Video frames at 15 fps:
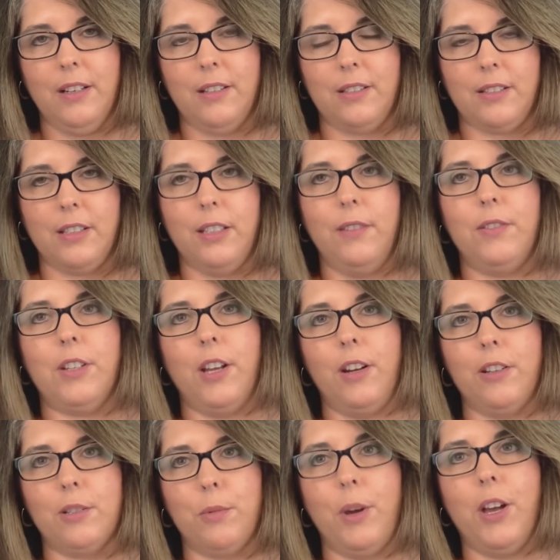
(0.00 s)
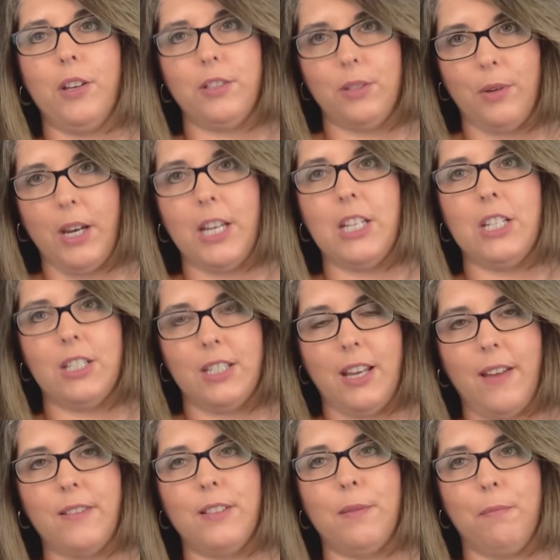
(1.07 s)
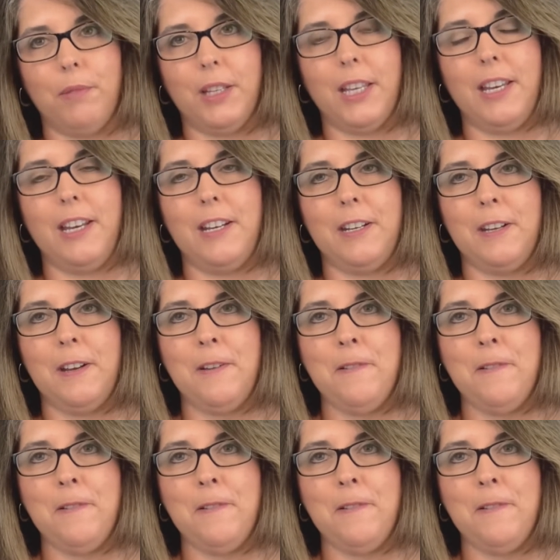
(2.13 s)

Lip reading: sleeves on as well, so I could just have some plain